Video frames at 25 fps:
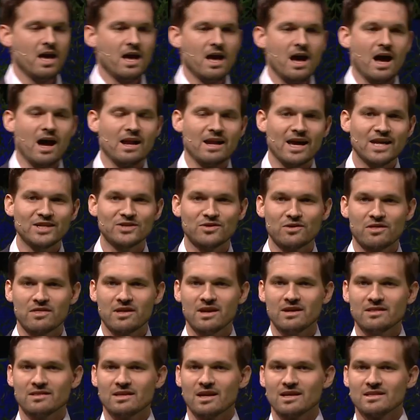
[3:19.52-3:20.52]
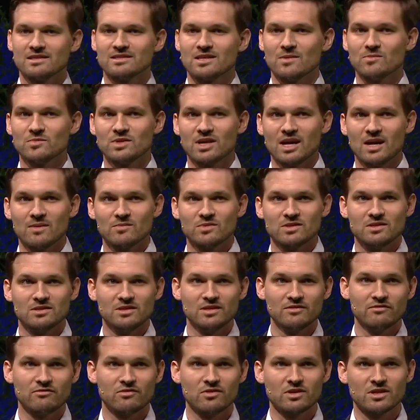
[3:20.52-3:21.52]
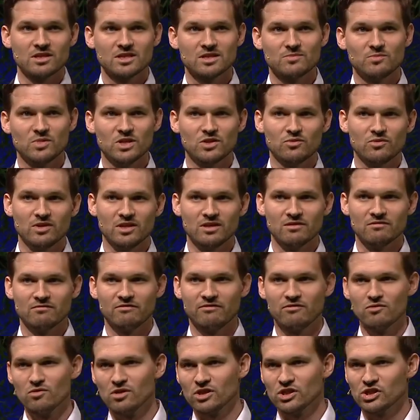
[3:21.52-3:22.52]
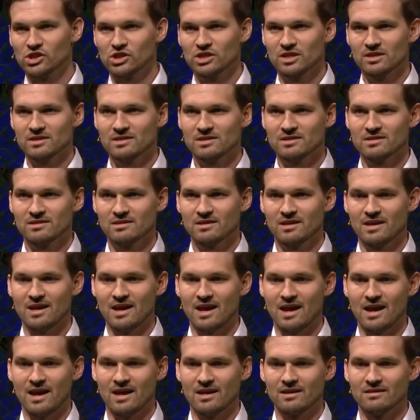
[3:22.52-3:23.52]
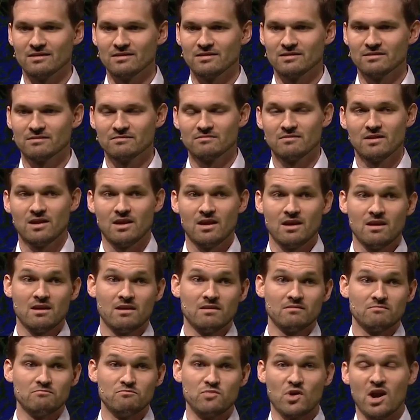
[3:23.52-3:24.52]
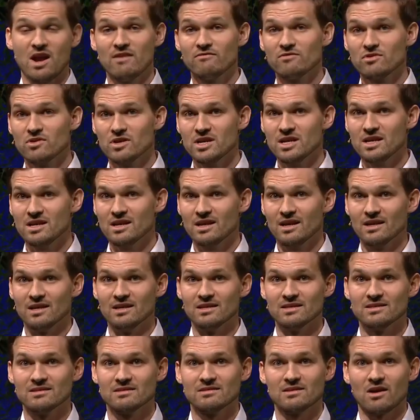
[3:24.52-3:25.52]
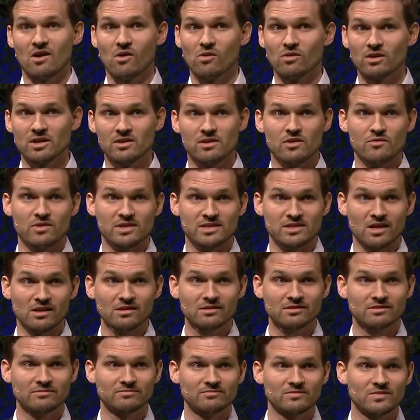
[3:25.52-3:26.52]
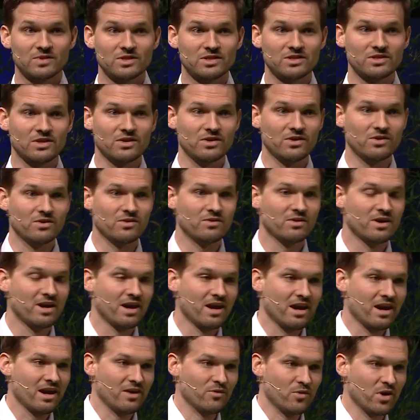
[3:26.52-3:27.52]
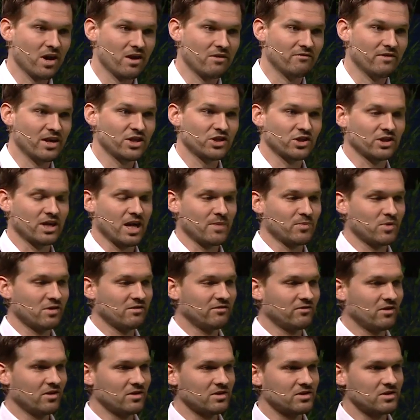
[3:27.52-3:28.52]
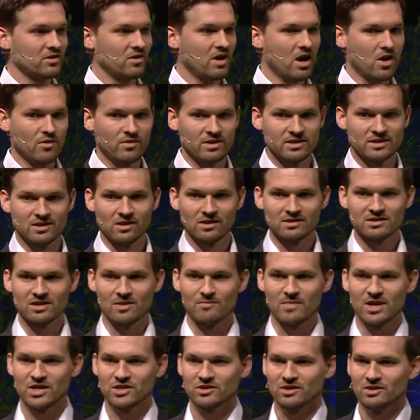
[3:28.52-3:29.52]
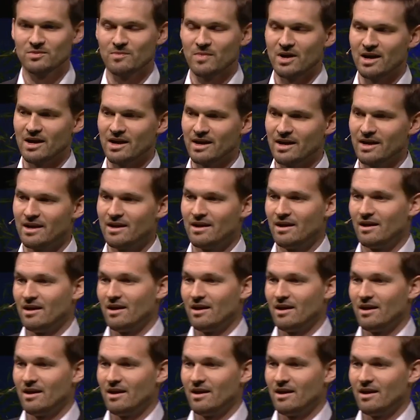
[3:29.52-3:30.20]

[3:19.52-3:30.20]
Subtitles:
I like to think that sometimes the difference between foolishness and bravery is only the result. So we are a venture capital fund, so our results are measured by